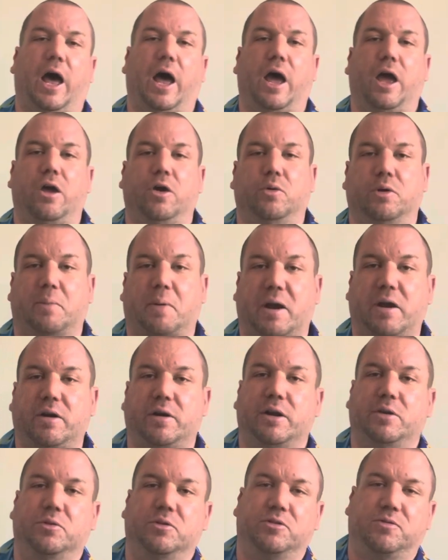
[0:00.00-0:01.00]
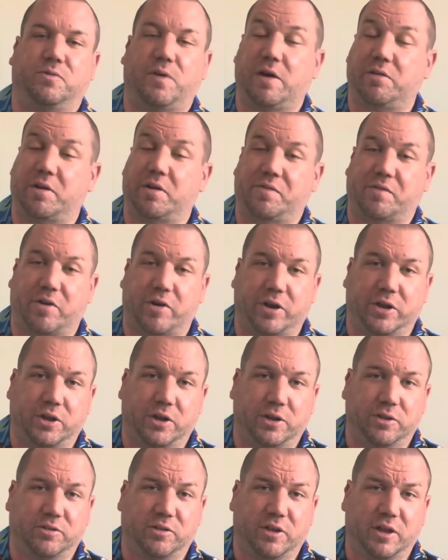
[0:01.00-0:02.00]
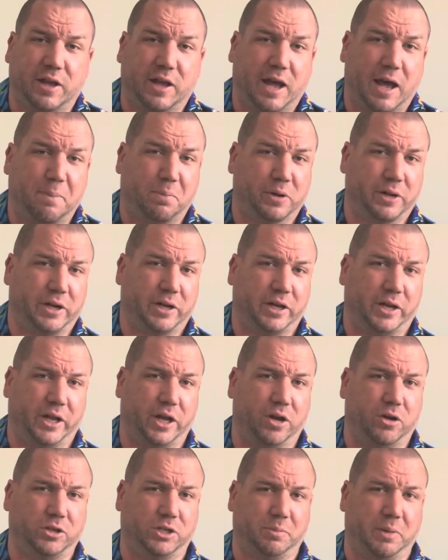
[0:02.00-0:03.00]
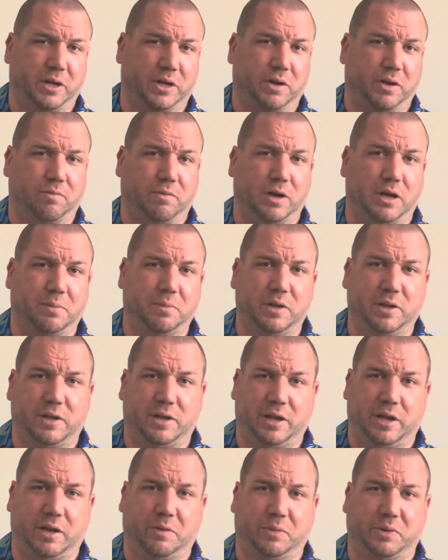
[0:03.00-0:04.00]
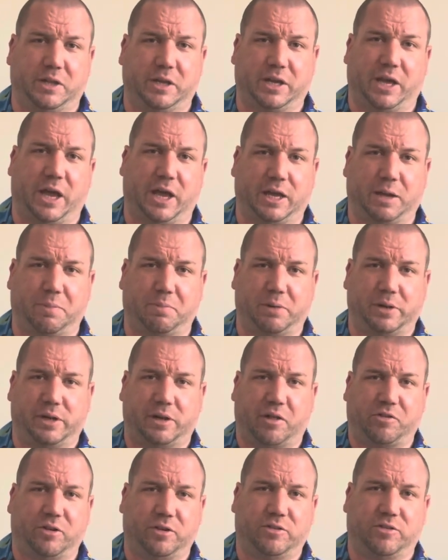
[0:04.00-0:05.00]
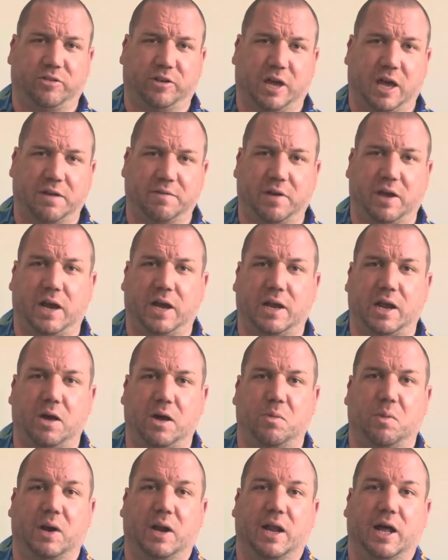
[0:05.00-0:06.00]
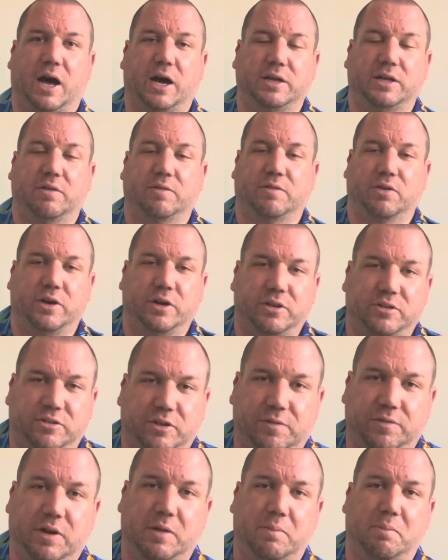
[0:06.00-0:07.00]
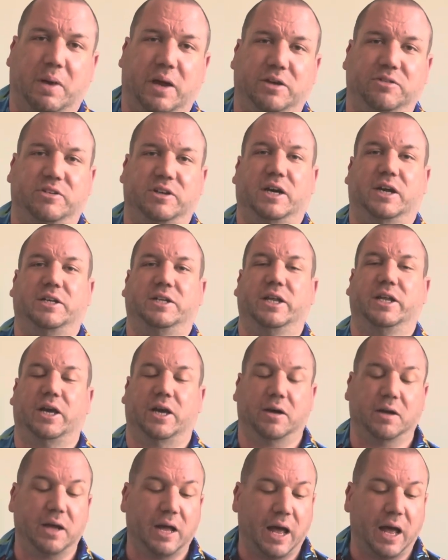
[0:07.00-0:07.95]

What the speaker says: who apparently was very, very good at putting the old Jamaican rum in with the cake, bringing the two together, and then voila, you've got yourself an amazing idea.